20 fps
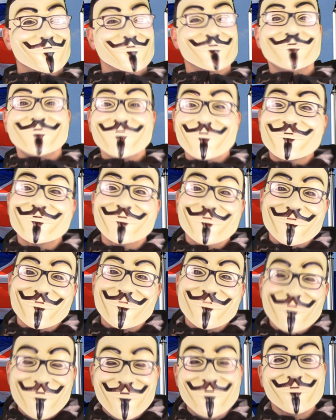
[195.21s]
it
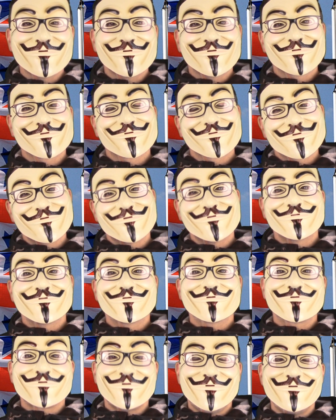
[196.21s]
doesn't matter that
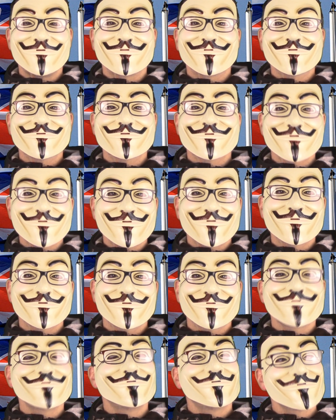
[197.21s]
David Cameron said he
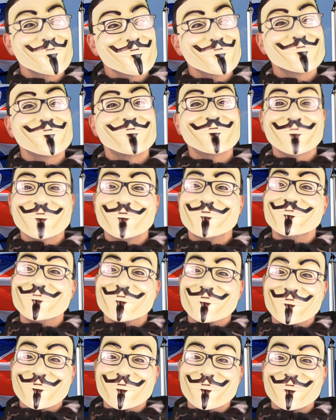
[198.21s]
wasn't going to
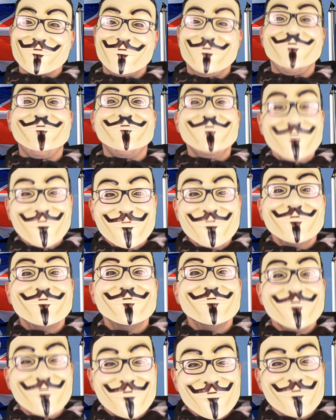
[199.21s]
pay it
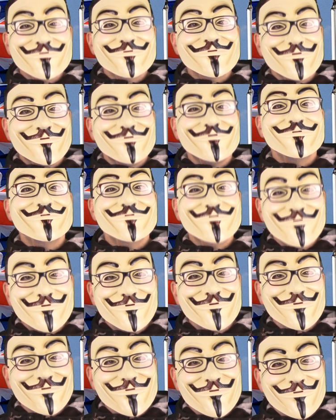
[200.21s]
over his dead
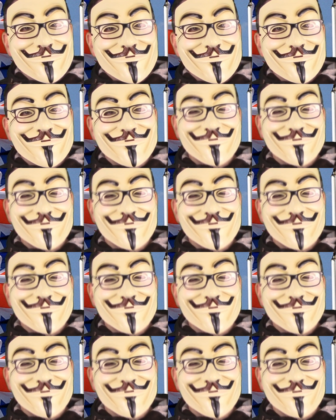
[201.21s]
body,